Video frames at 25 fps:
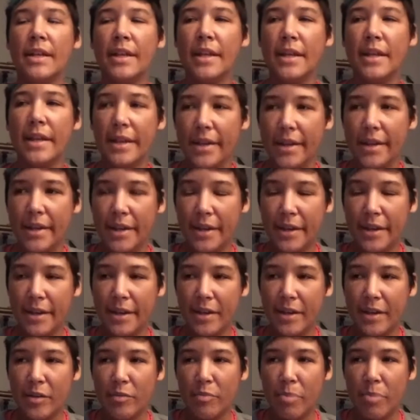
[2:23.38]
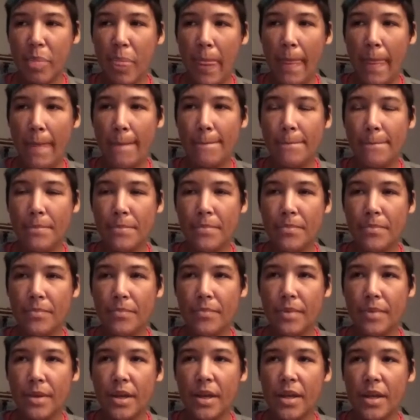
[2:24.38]
Um,
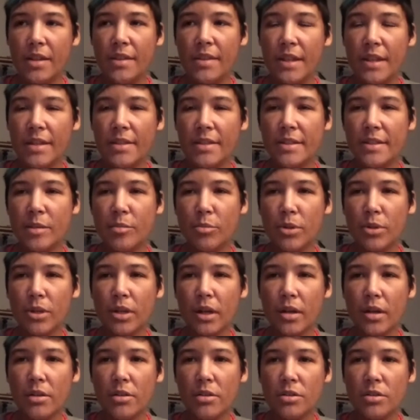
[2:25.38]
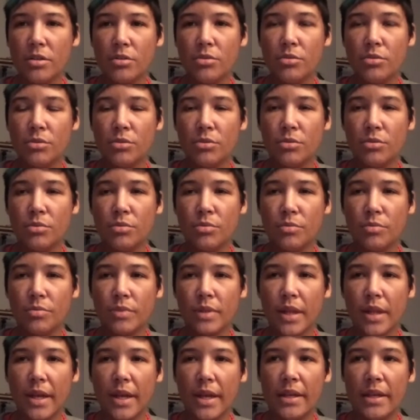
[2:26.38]
and in that same regard, too,
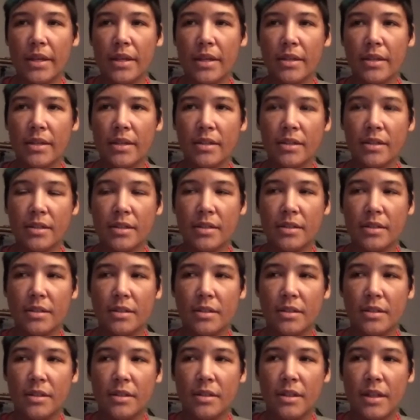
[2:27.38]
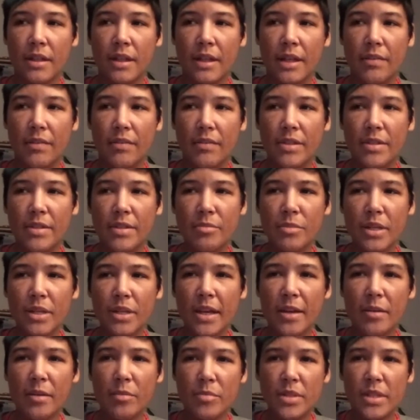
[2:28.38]
like even
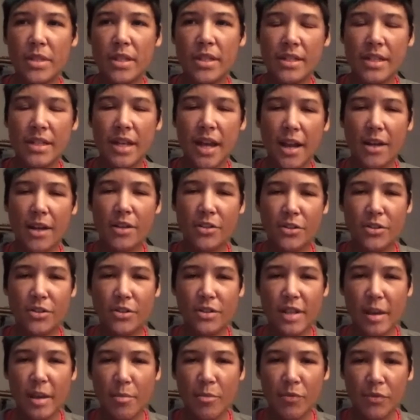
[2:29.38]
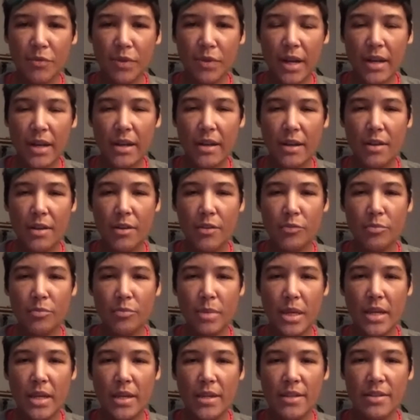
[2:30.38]
sometimes like doctors, I'm afraid of
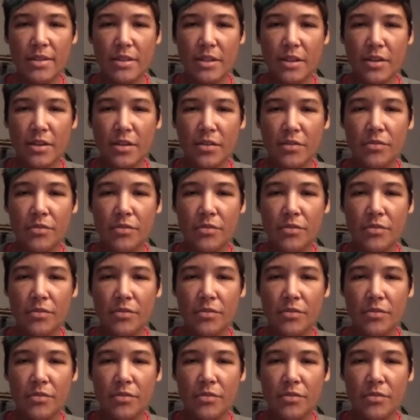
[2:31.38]
because of